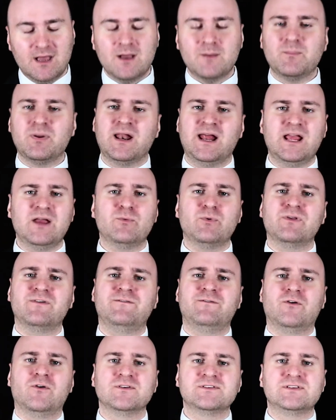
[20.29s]
Playing with
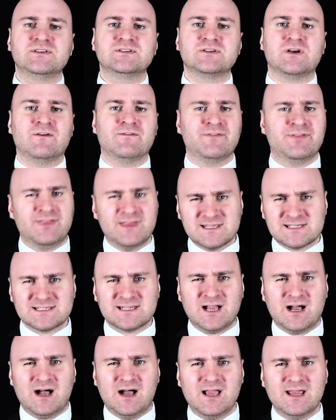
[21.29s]
forces of this
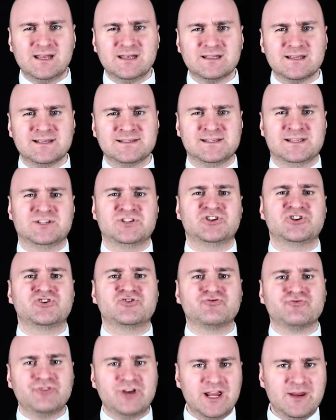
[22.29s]
kind is
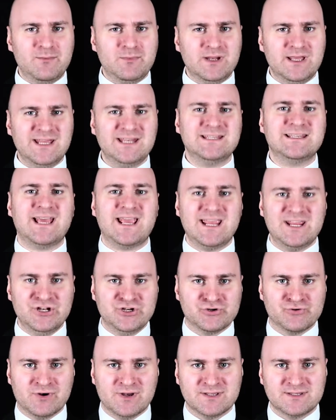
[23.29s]
extremely
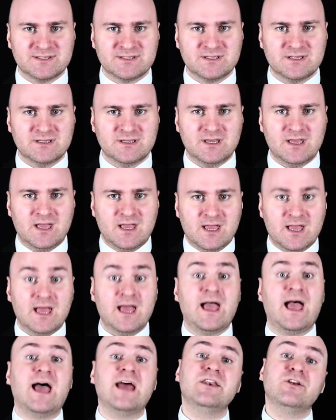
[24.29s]
dangerous
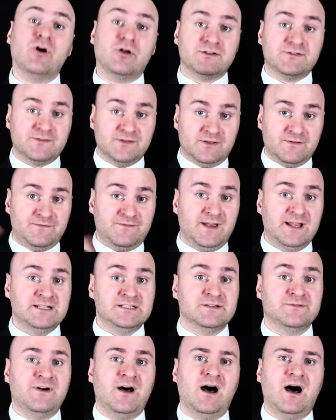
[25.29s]
and not for the faint
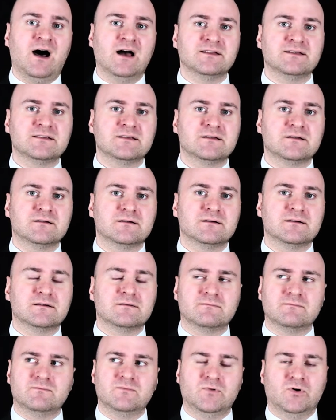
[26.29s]
of heart,
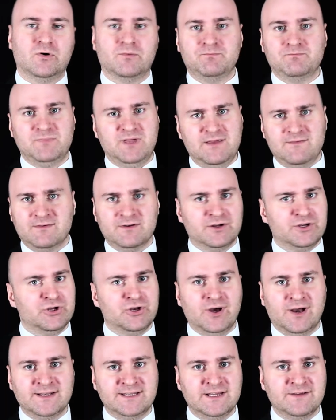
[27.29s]
or even a good
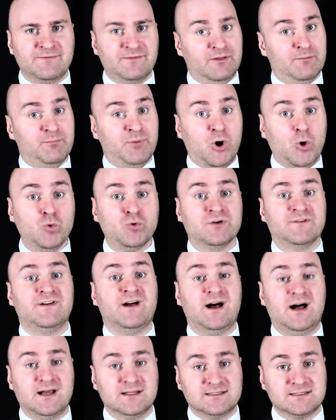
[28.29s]
idea for the bold of
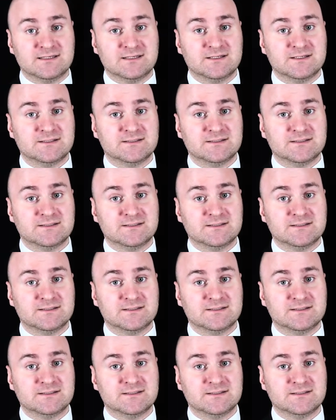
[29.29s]
heart.